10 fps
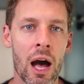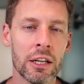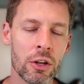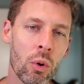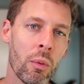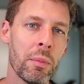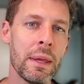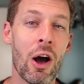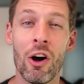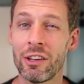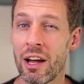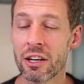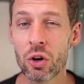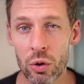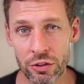Another one would be
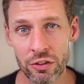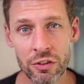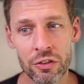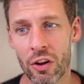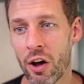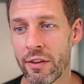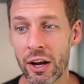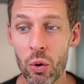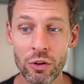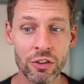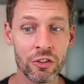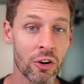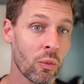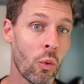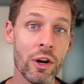online courses. Online courses
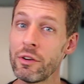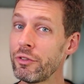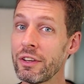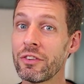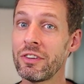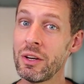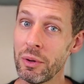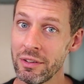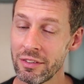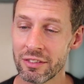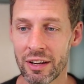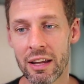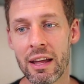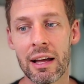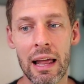are wonderfully sequenced
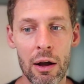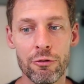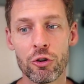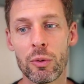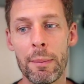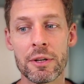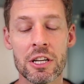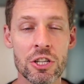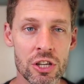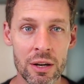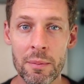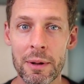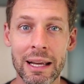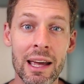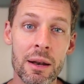and they allow for repetition,
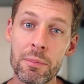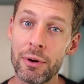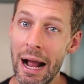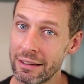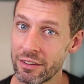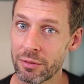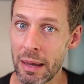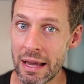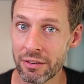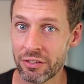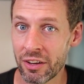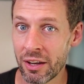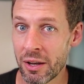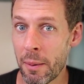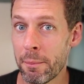but again, practice makes
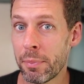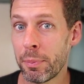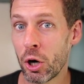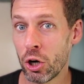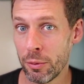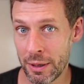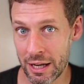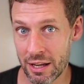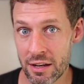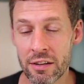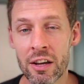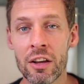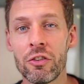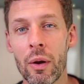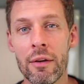permanent.
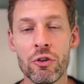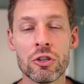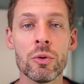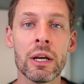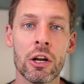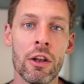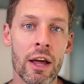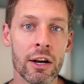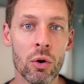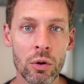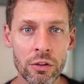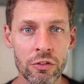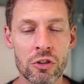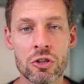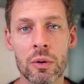So if you're doing an online
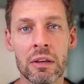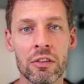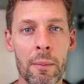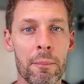course and you're doing